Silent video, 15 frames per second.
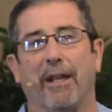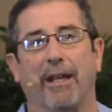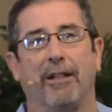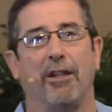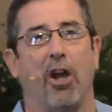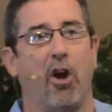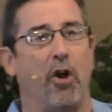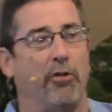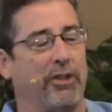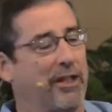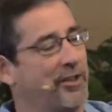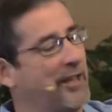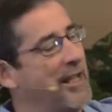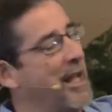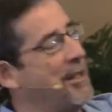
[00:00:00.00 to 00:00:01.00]
No, do you
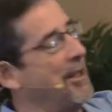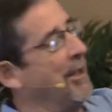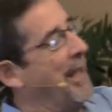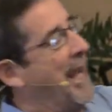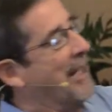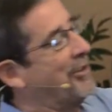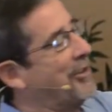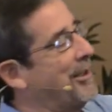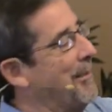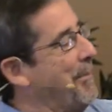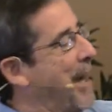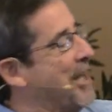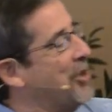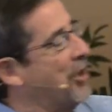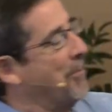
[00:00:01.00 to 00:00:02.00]
see that little
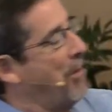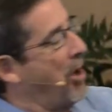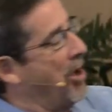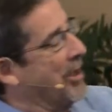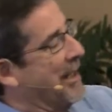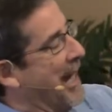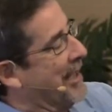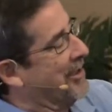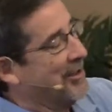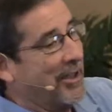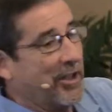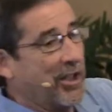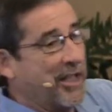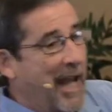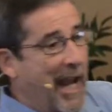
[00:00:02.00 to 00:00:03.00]
exclamation mark next to
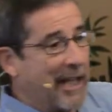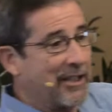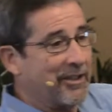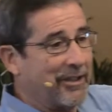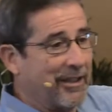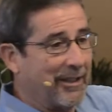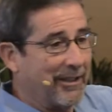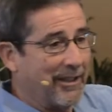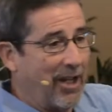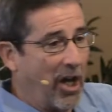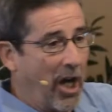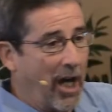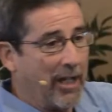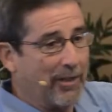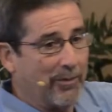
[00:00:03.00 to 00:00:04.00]
the text? All
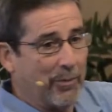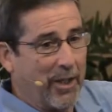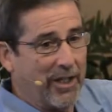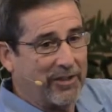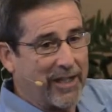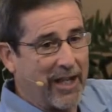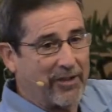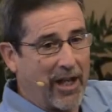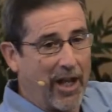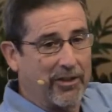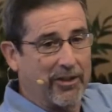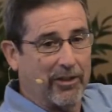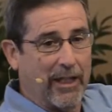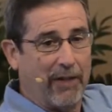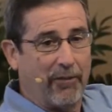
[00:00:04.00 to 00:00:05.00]
right, when it says
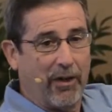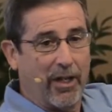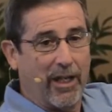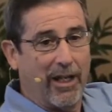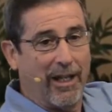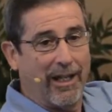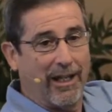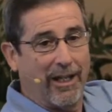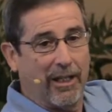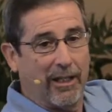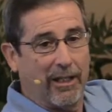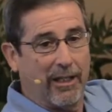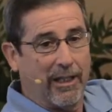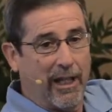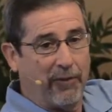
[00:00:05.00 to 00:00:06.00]
undelivered,
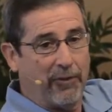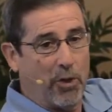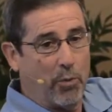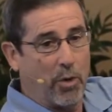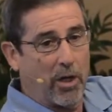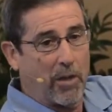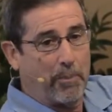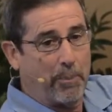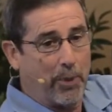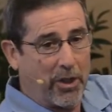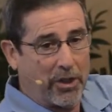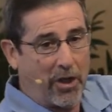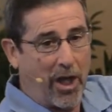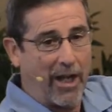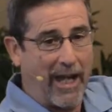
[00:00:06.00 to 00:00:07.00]
if you were to
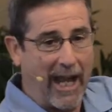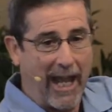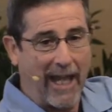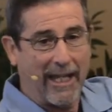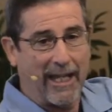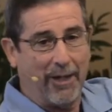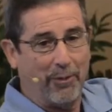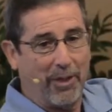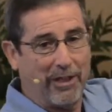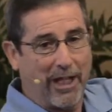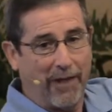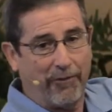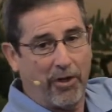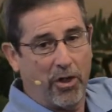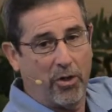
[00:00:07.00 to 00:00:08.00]
push on that, it would
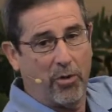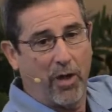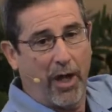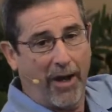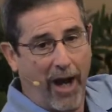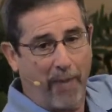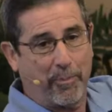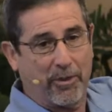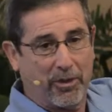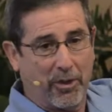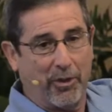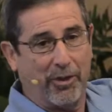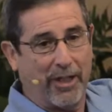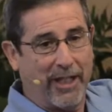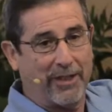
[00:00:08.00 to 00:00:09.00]
give you an
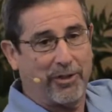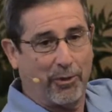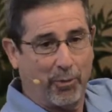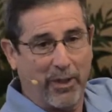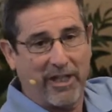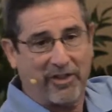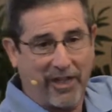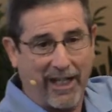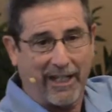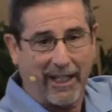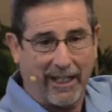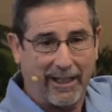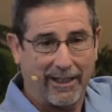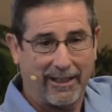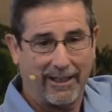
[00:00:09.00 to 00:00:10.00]
opportunity to resend
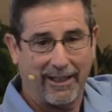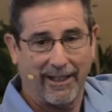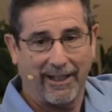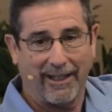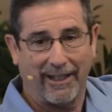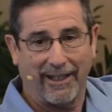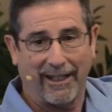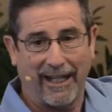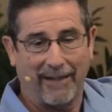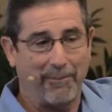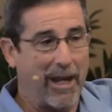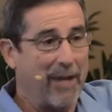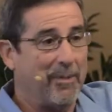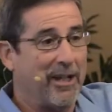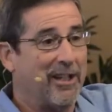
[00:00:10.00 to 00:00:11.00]
it and
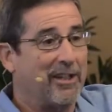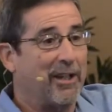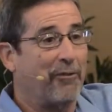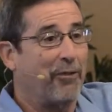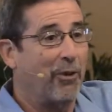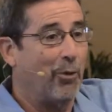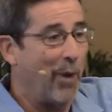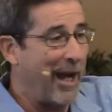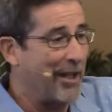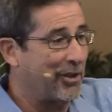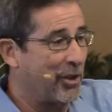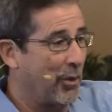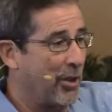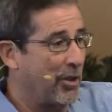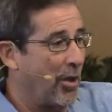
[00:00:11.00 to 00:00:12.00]
maybe a different way
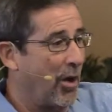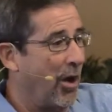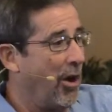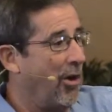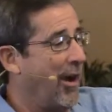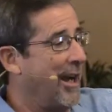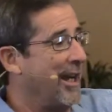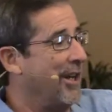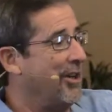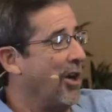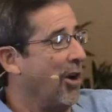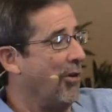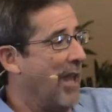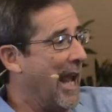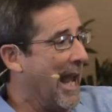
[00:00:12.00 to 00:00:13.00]
so it go, oh, I didn't
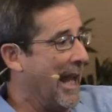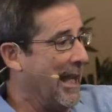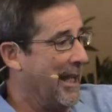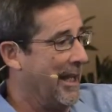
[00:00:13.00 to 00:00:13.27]
know that.